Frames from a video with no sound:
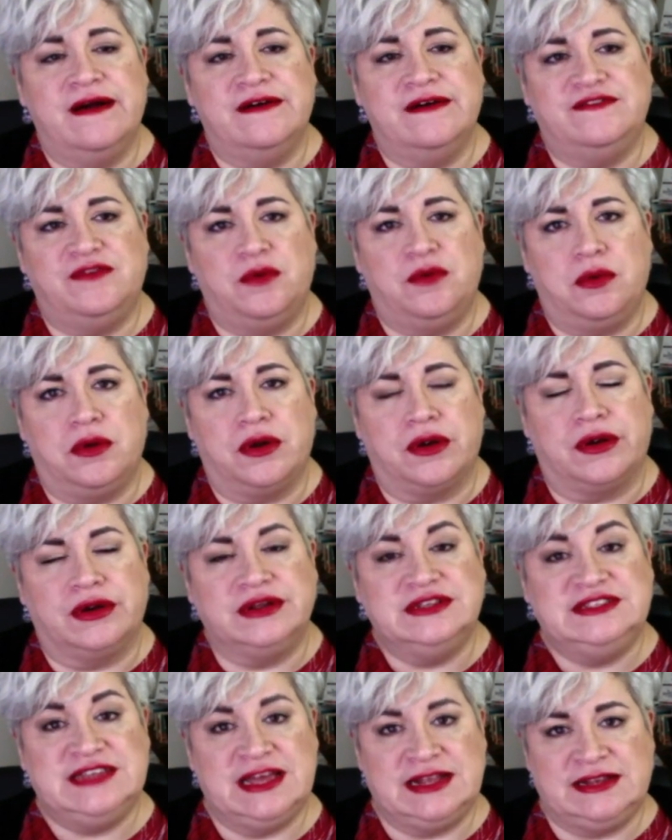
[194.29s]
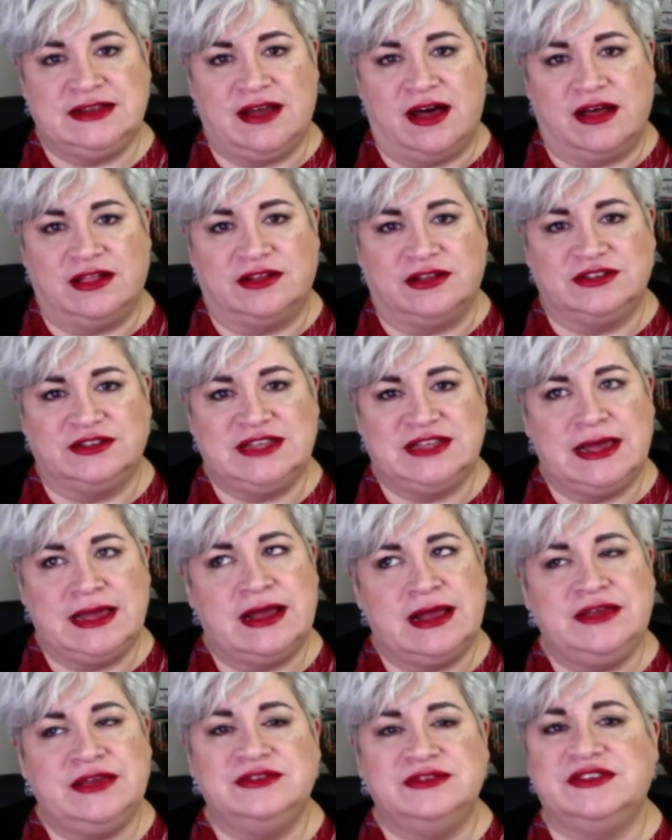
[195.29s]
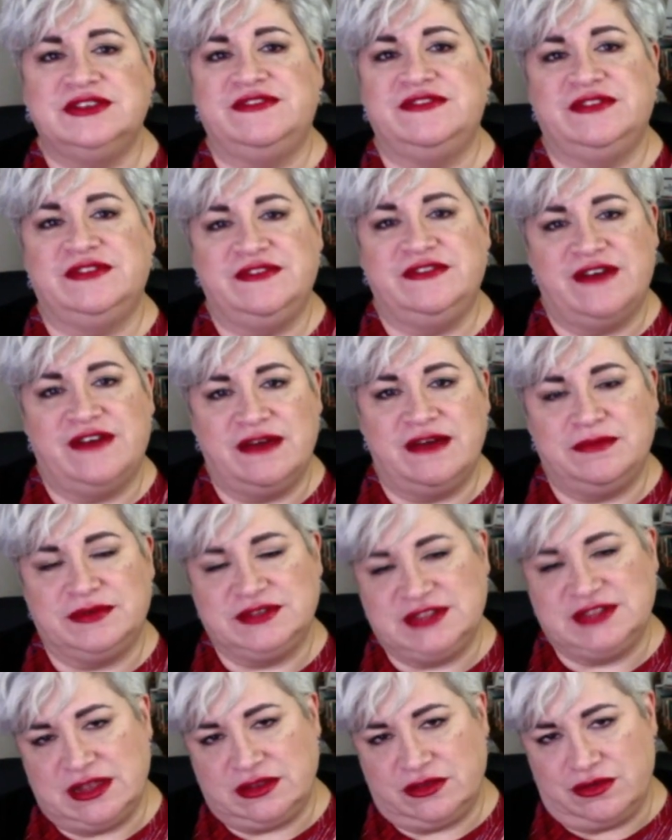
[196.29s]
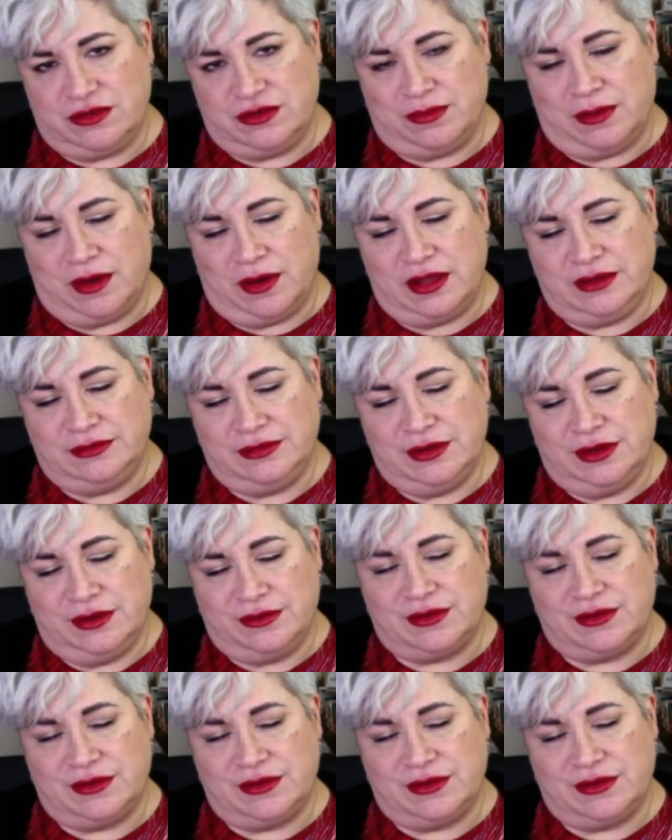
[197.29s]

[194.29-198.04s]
for $10, and I use a 55% coupon.